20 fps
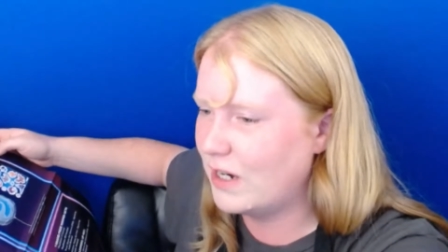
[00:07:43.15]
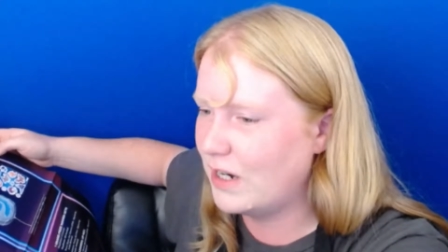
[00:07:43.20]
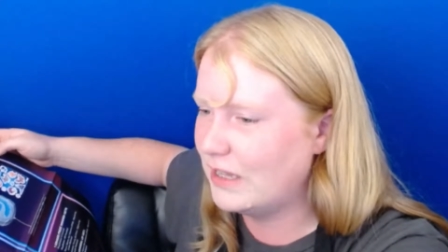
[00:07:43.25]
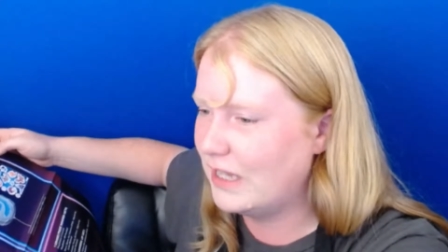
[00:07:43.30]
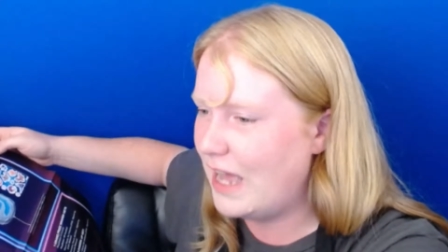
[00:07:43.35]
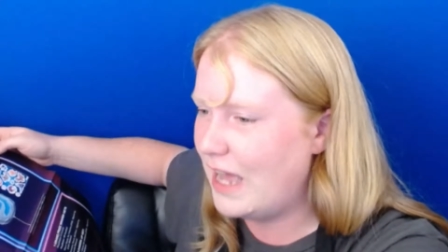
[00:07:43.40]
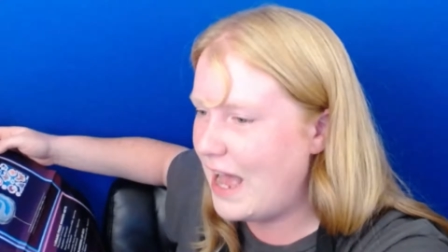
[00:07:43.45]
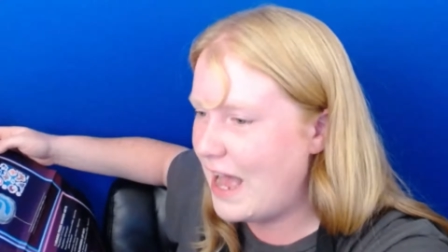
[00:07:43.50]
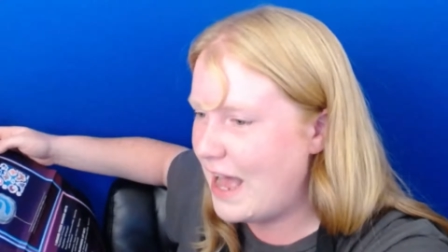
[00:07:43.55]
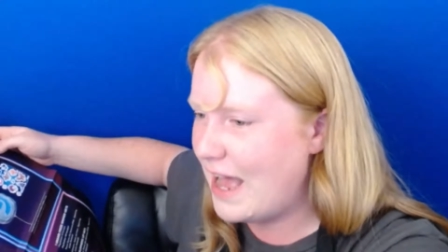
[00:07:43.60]
our
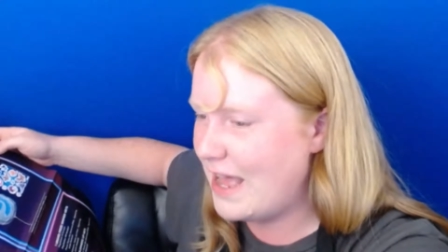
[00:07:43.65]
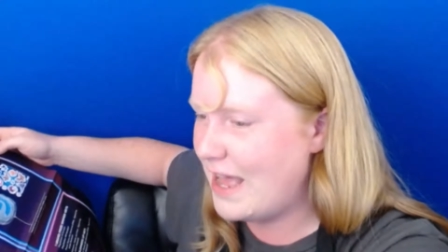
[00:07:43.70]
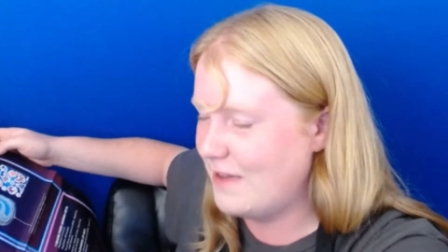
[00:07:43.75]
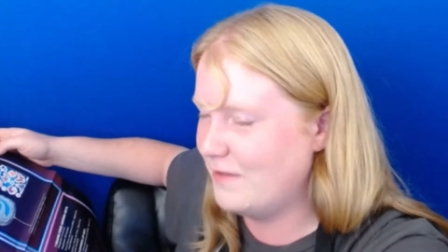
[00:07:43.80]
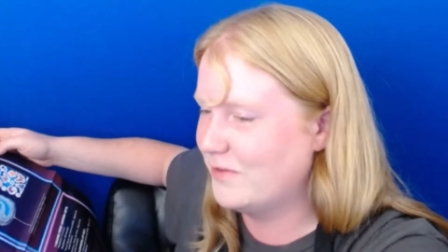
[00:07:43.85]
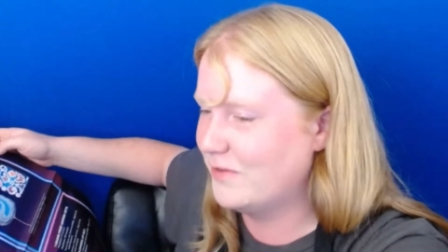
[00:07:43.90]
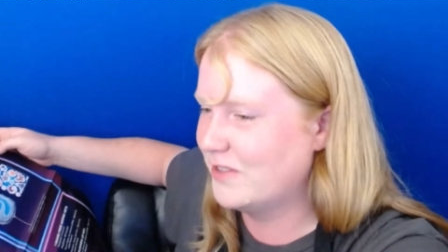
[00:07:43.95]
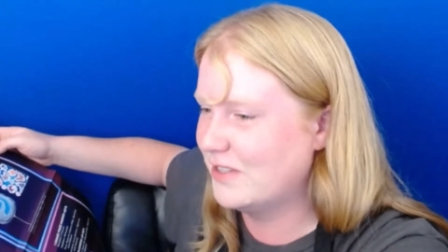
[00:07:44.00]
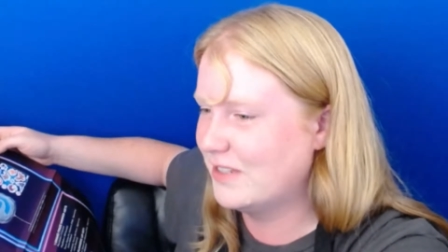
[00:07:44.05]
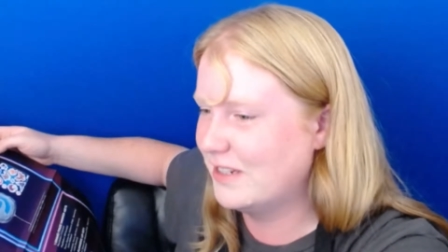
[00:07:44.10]

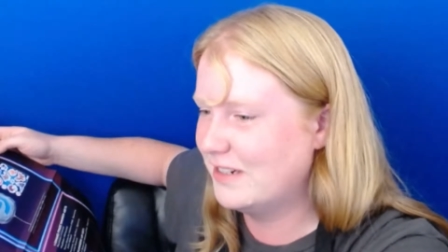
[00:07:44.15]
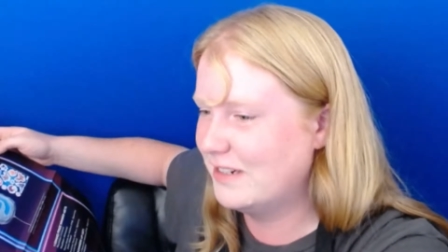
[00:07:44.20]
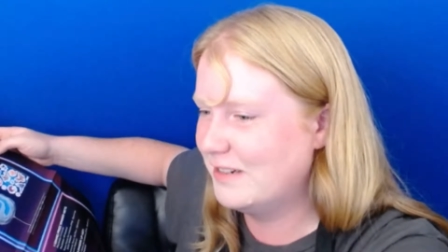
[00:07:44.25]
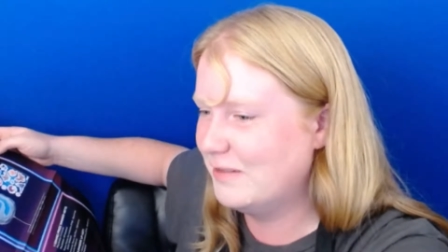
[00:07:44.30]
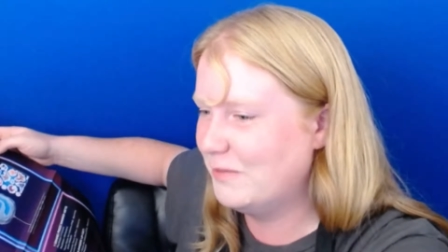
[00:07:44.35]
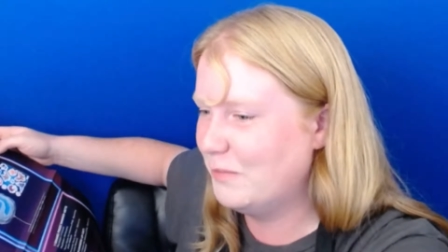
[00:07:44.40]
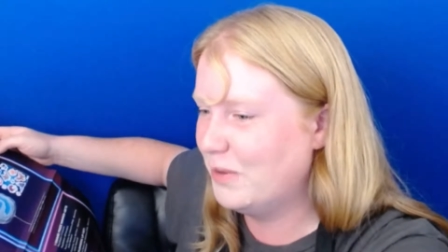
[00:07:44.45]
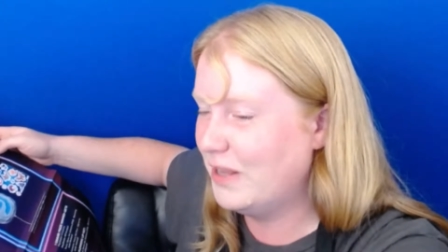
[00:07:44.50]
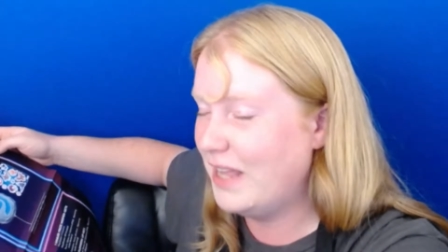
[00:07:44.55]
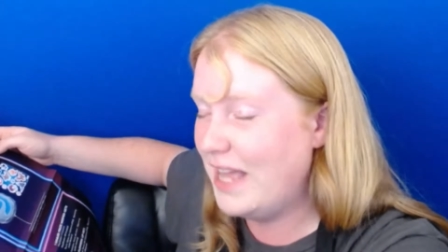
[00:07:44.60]
lives
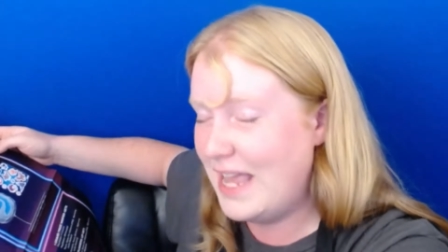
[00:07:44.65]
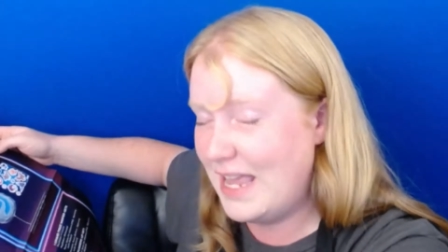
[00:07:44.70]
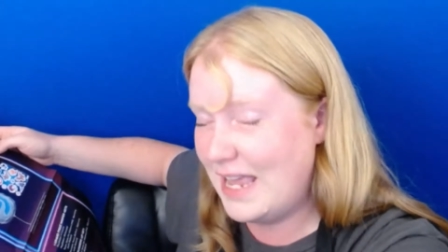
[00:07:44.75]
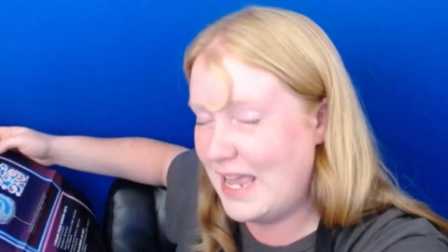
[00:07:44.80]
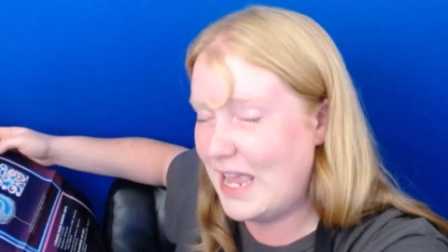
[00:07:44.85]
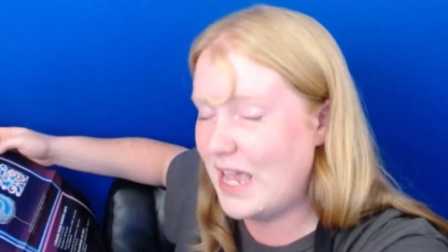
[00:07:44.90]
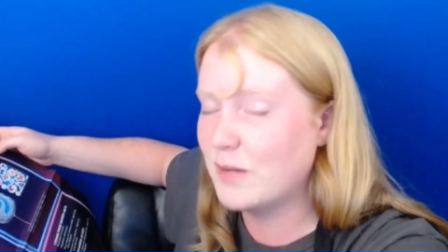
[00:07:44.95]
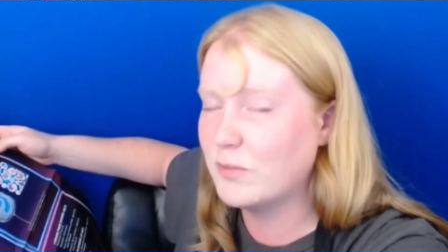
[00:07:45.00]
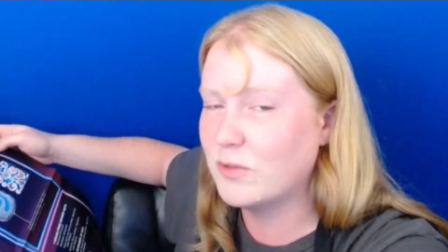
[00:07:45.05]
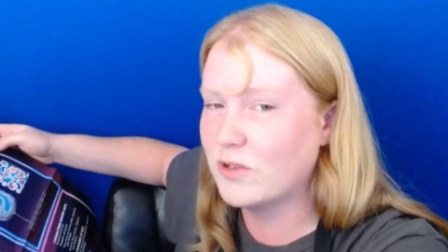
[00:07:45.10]

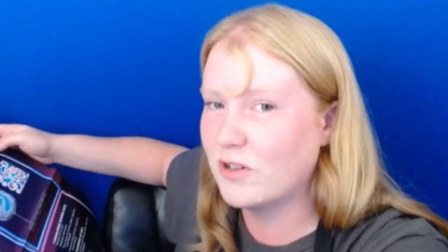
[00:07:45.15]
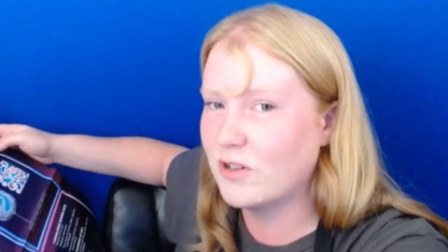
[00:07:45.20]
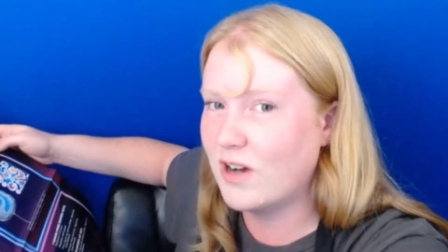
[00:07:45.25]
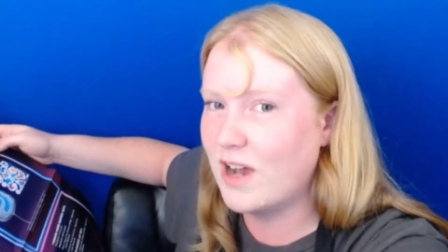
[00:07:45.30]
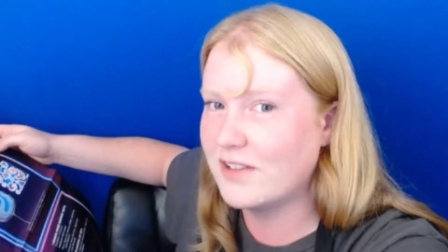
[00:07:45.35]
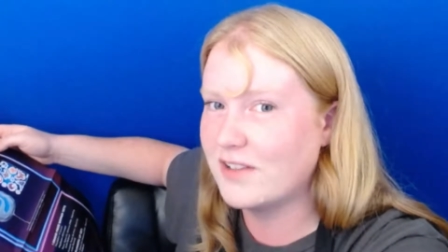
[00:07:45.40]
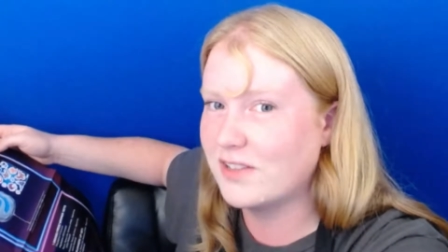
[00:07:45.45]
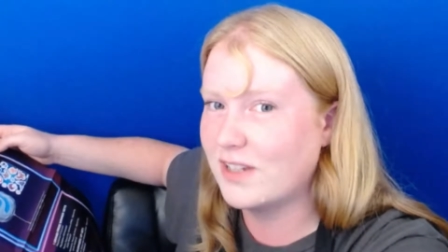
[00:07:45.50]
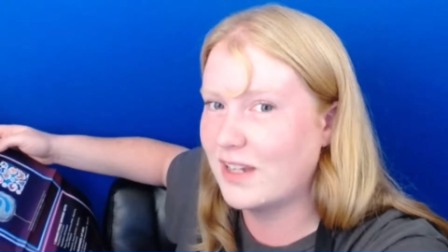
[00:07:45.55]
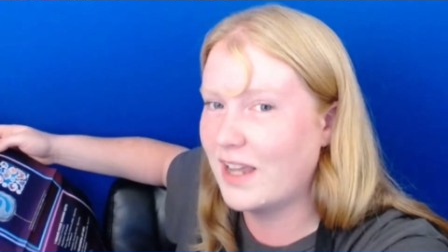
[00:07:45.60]
playing Animal
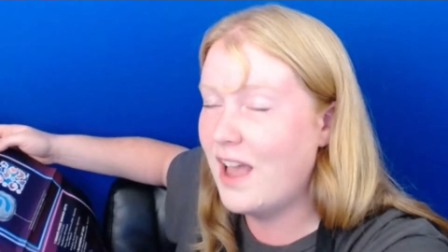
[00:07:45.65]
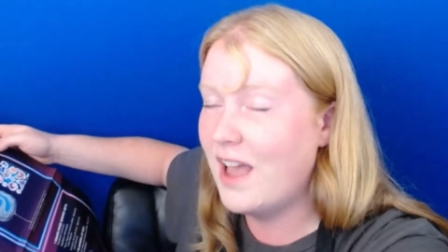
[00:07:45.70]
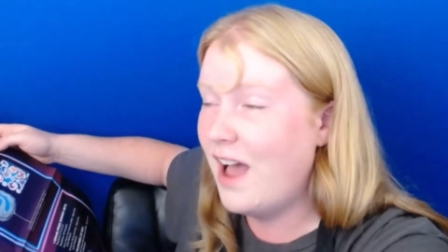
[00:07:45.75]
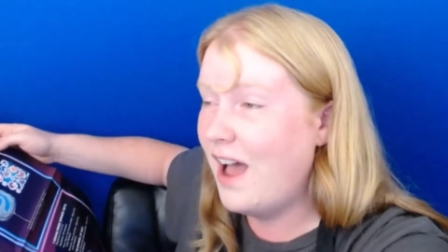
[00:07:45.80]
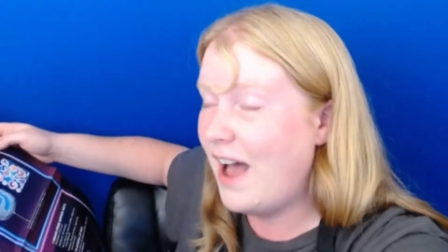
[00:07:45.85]
Crossing.